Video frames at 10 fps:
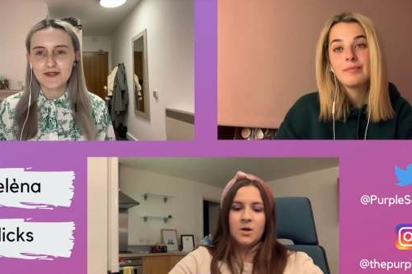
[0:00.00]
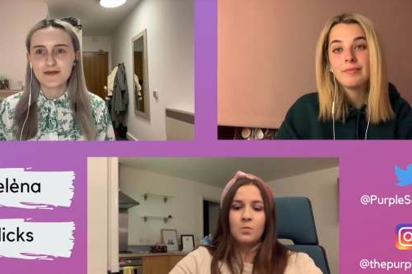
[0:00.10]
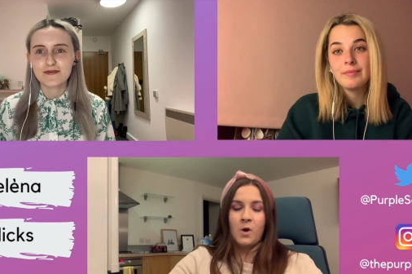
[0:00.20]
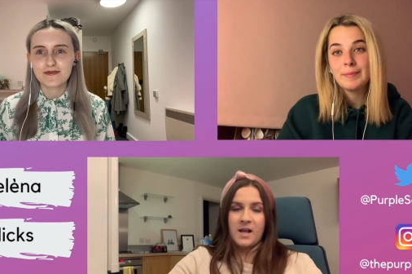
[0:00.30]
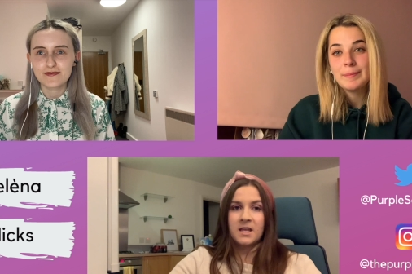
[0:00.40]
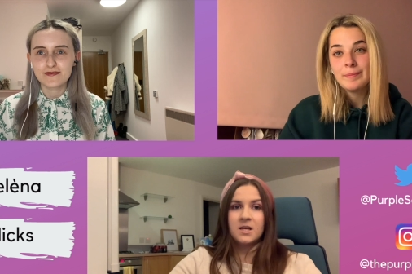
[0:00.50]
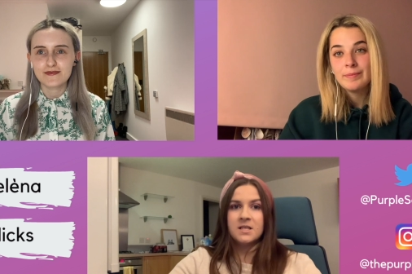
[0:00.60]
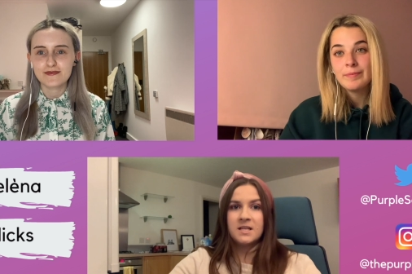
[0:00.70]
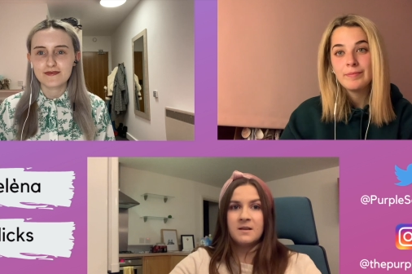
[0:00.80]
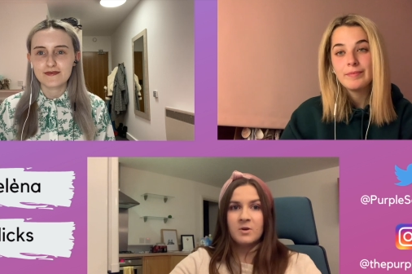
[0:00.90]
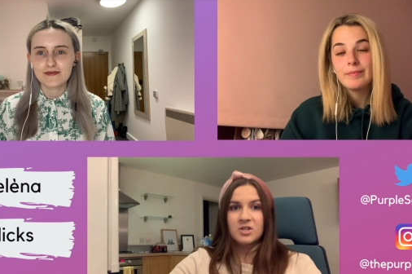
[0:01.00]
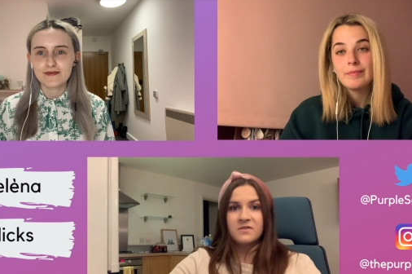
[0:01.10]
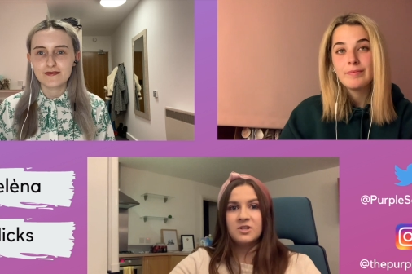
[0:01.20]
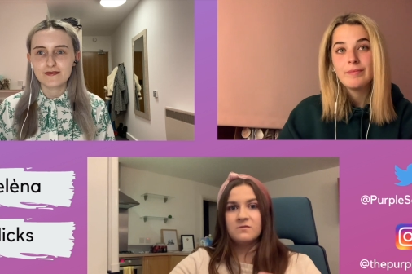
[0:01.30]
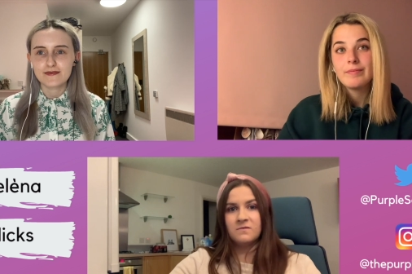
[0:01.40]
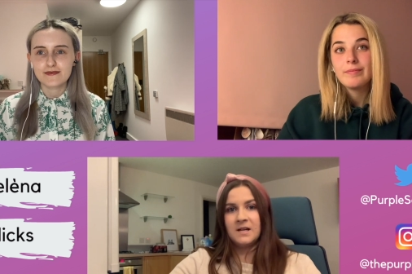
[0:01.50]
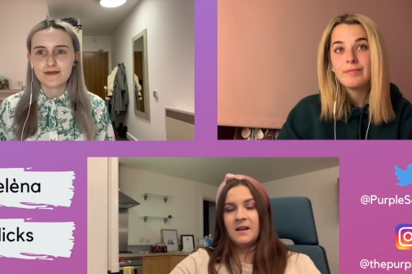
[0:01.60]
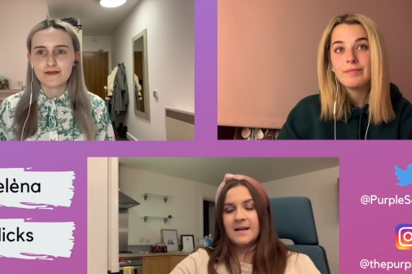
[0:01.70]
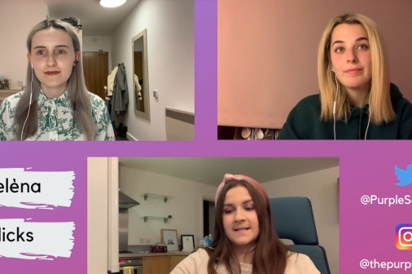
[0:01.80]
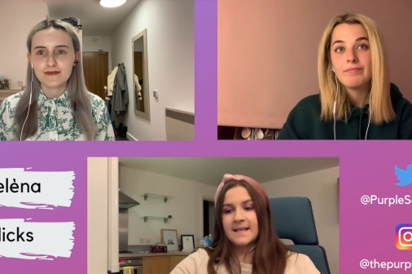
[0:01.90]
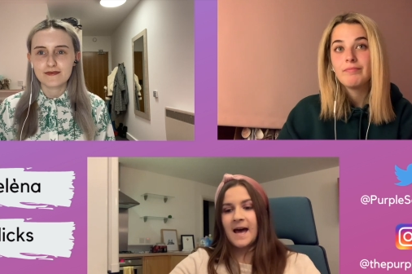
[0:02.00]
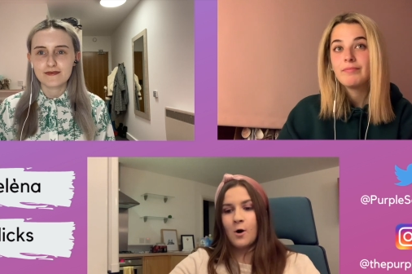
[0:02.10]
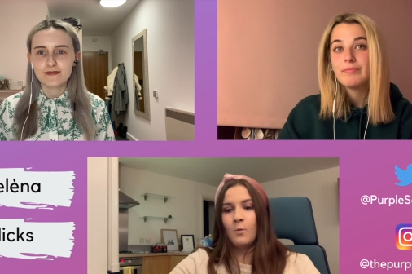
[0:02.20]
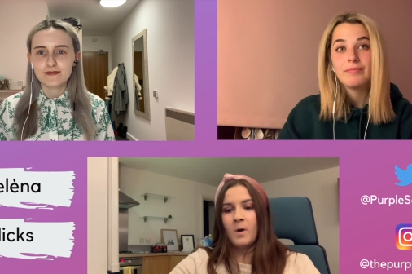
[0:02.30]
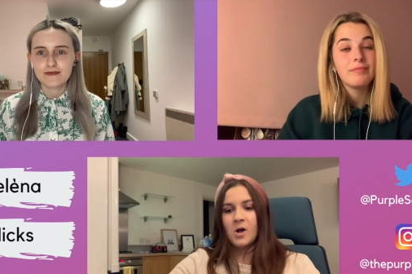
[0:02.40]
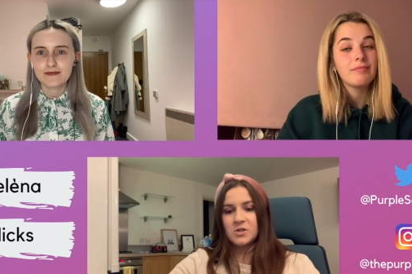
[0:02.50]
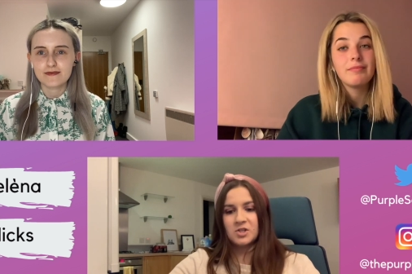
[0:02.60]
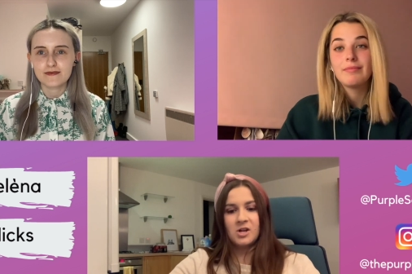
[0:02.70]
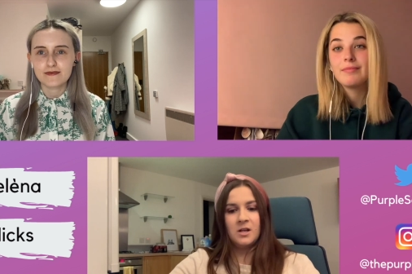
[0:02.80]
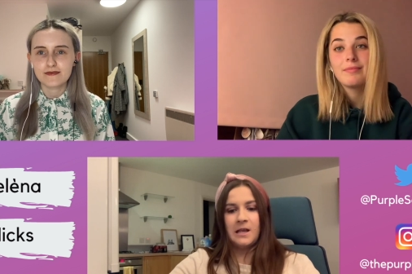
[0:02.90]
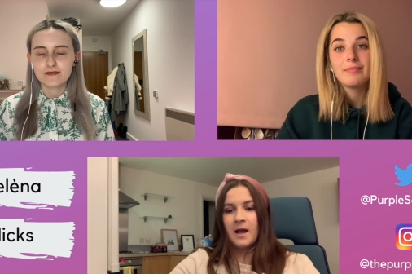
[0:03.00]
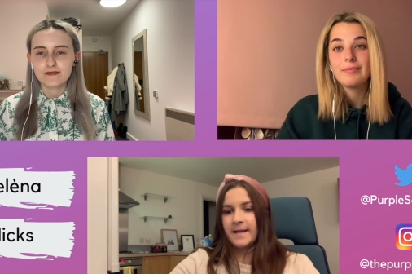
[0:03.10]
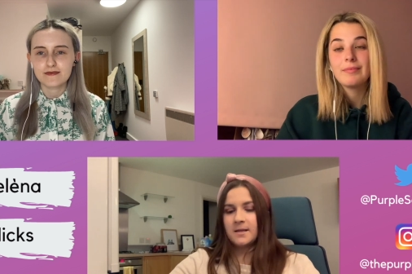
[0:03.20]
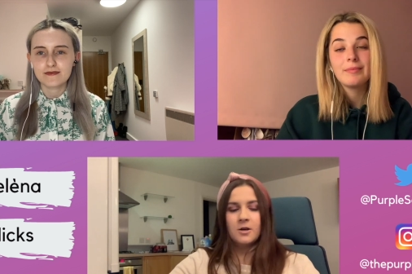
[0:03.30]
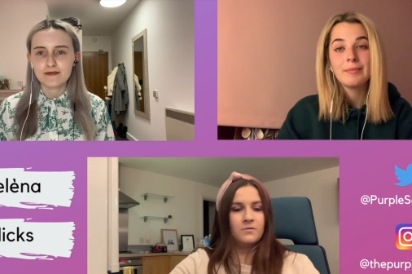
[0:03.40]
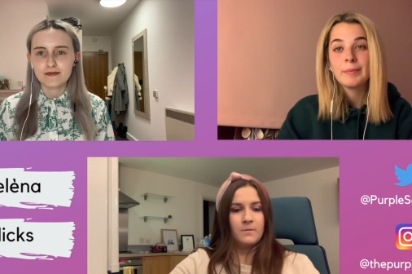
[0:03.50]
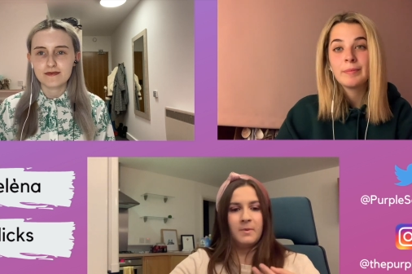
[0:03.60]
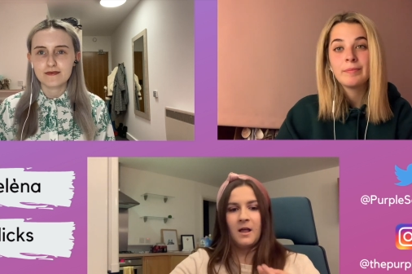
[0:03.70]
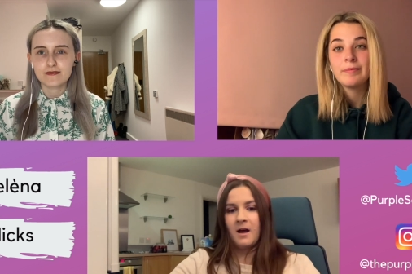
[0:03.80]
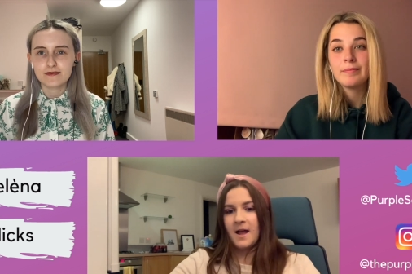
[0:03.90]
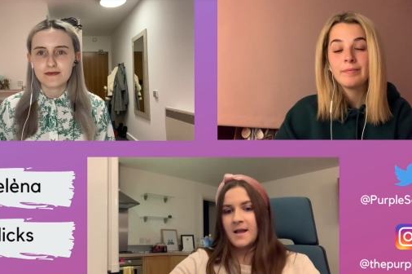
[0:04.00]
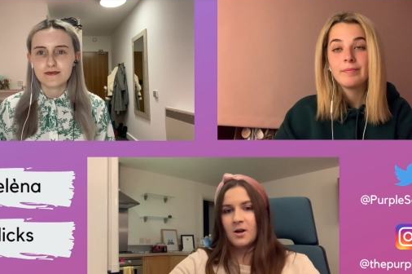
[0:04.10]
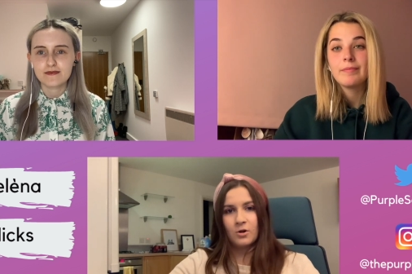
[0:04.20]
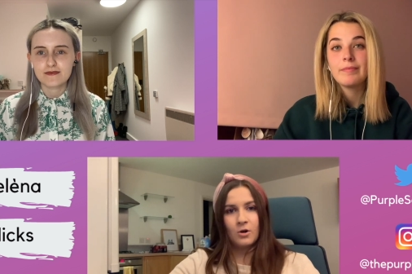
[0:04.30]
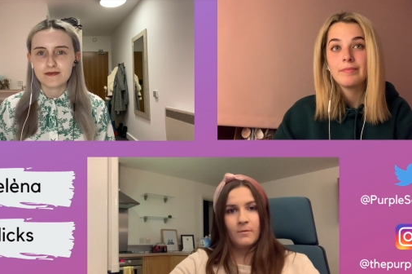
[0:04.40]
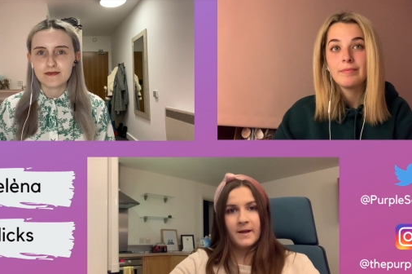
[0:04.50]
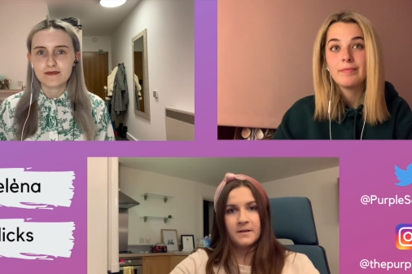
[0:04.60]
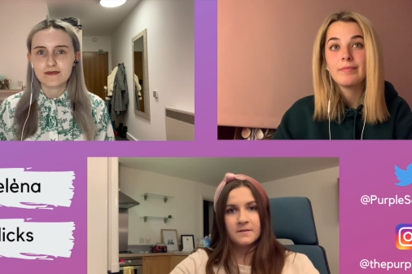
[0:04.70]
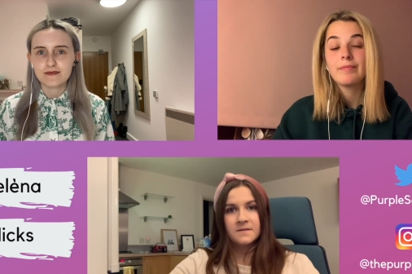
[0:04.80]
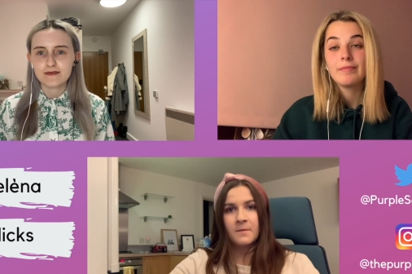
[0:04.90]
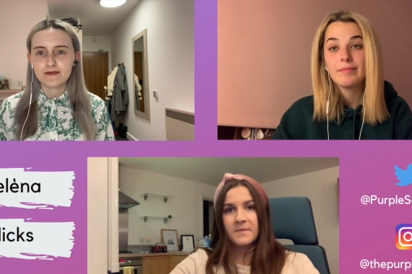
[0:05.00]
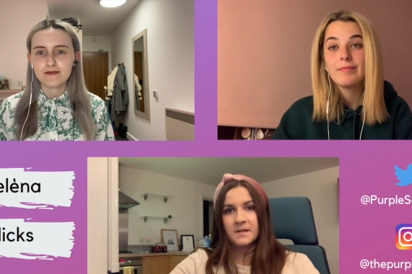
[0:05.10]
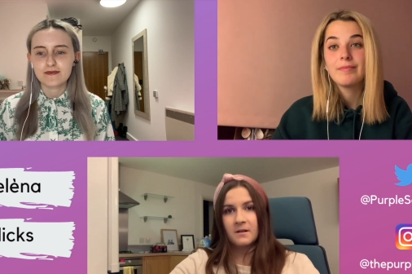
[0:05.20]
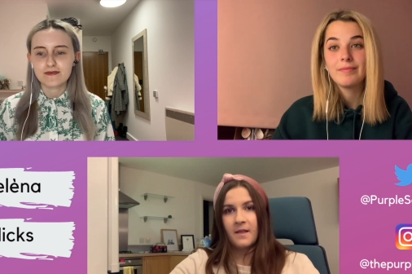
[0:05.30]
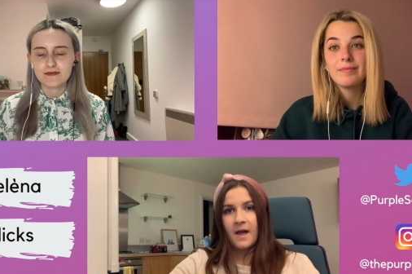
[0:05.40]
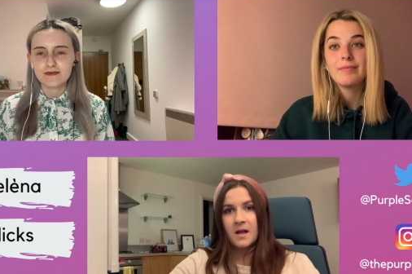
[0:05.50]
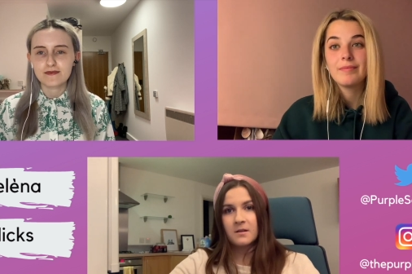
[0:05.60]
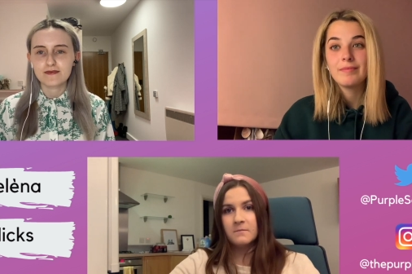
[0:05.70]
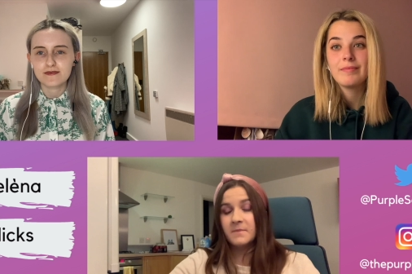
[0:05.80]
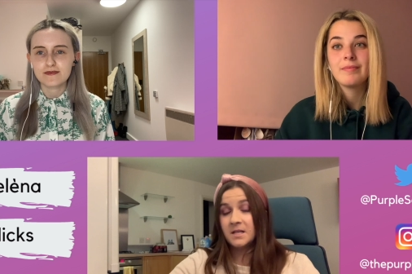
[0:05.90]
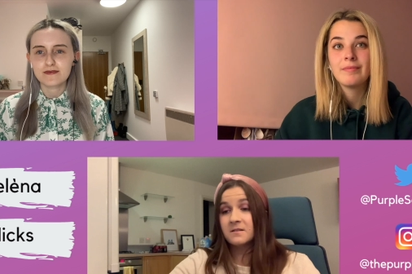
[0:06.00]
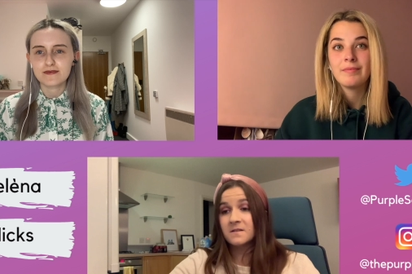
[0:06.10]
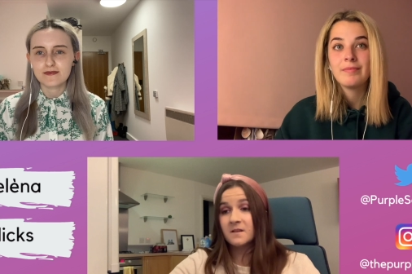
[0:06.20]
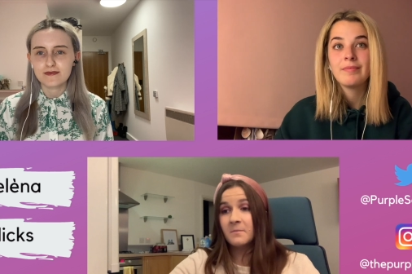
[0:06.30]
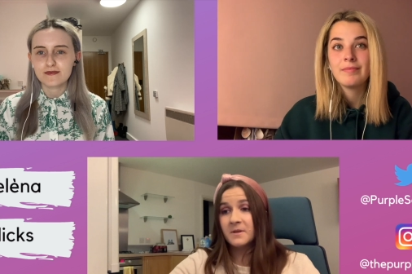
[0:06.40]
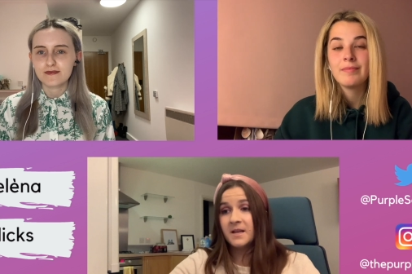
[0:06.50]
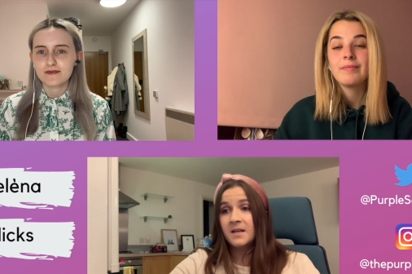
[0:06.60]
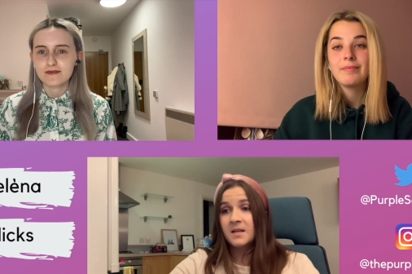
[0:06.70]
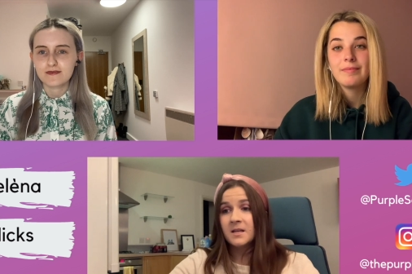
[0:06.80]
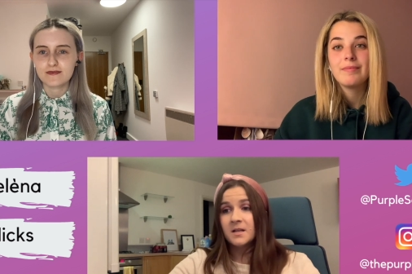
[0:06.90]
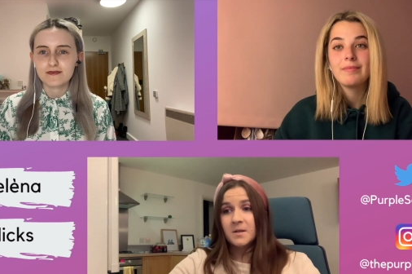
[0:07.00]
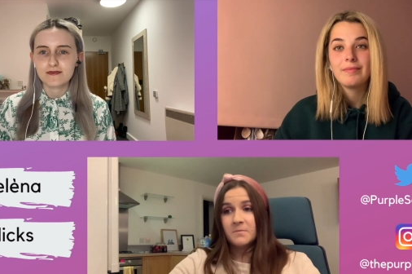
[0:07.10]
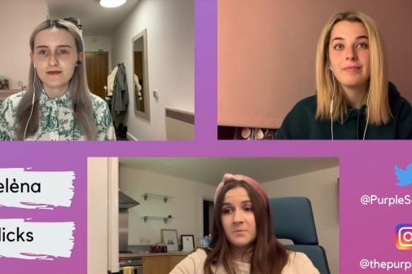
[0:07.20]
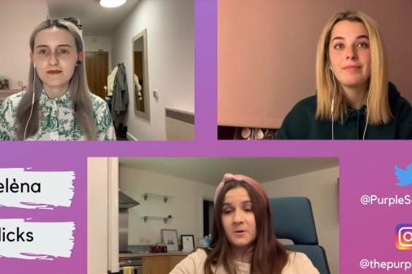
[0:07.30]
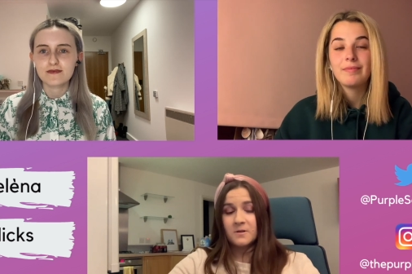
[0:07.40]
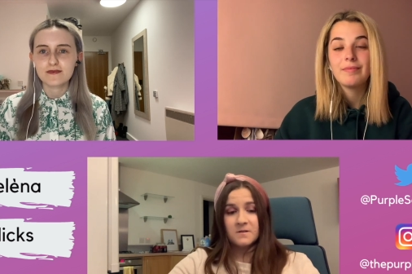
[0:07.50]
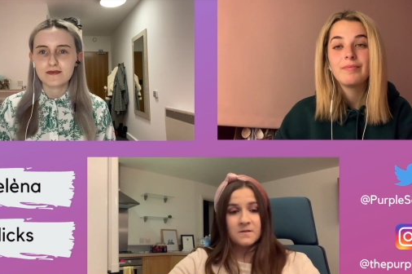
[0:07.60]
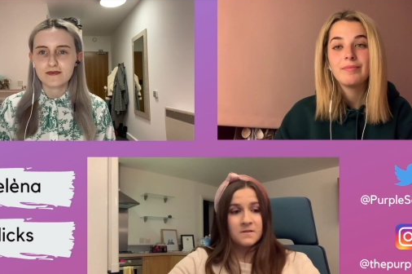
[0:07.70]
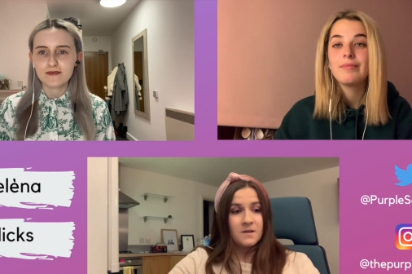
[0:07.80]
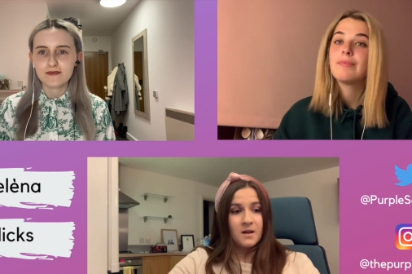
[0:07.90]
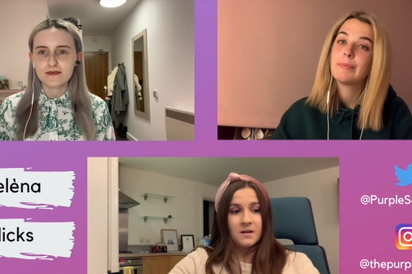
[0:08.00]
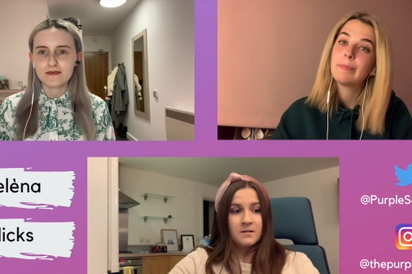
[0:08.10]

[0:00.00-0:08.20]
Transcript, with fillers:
Speaker 1: working at a team, I don't think you realise how much a like, a reply, a comment, something like that can mean to somebody. Because,